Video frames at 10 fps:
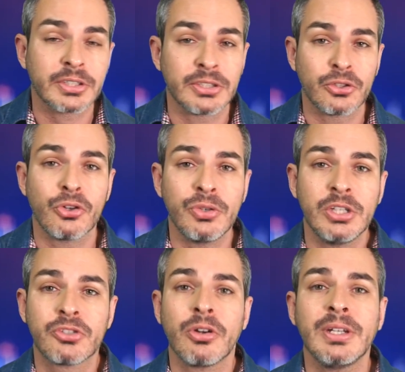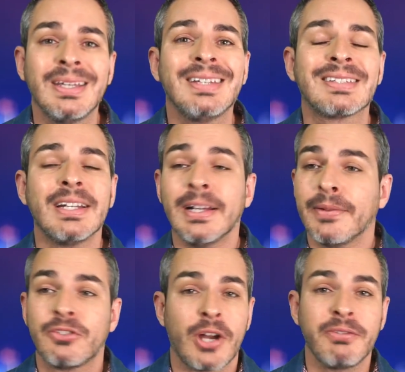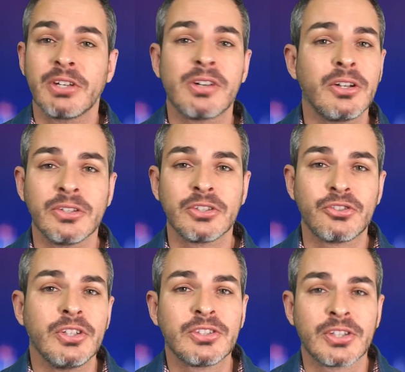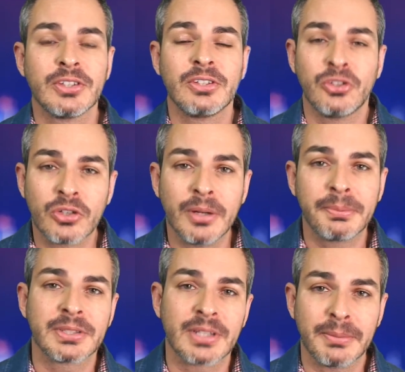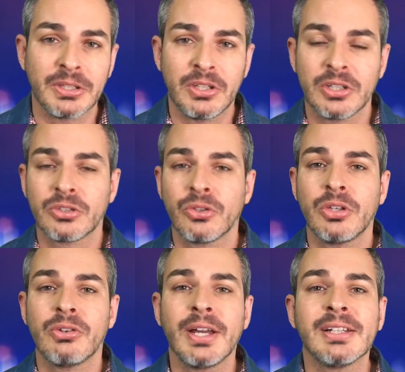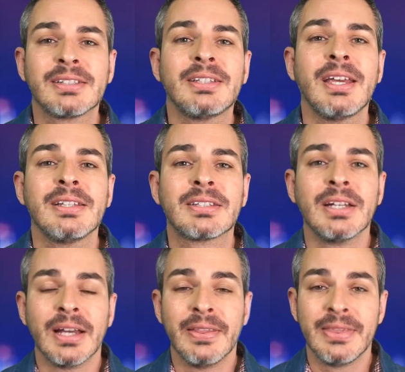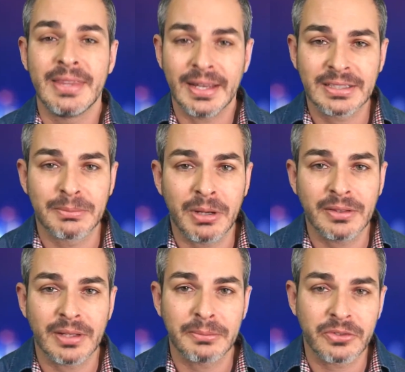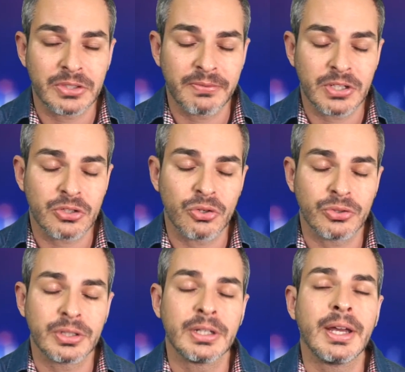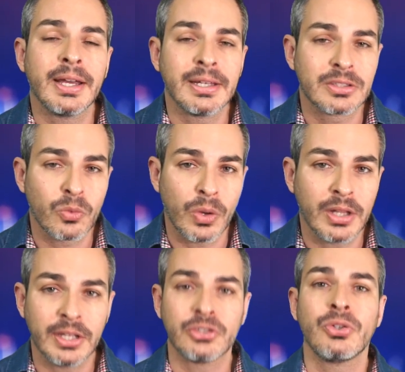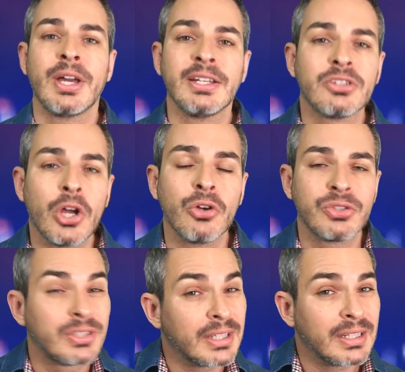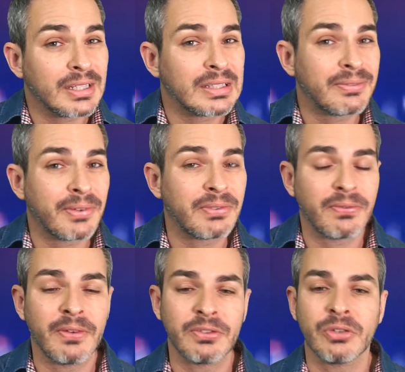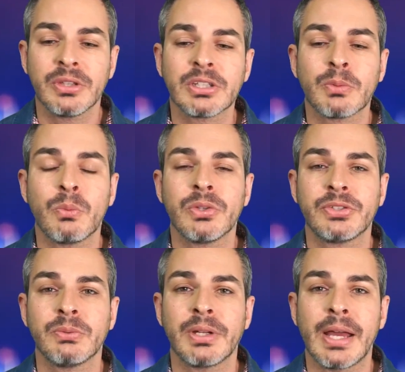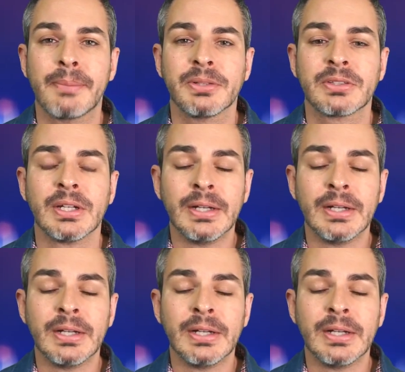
As you know, e-tron is driving around in the streets in Europe. It's coming here to the United States next month. I'm a reservation holder as well, as you guys know. Still 50-50 on this one. We'll see what happens.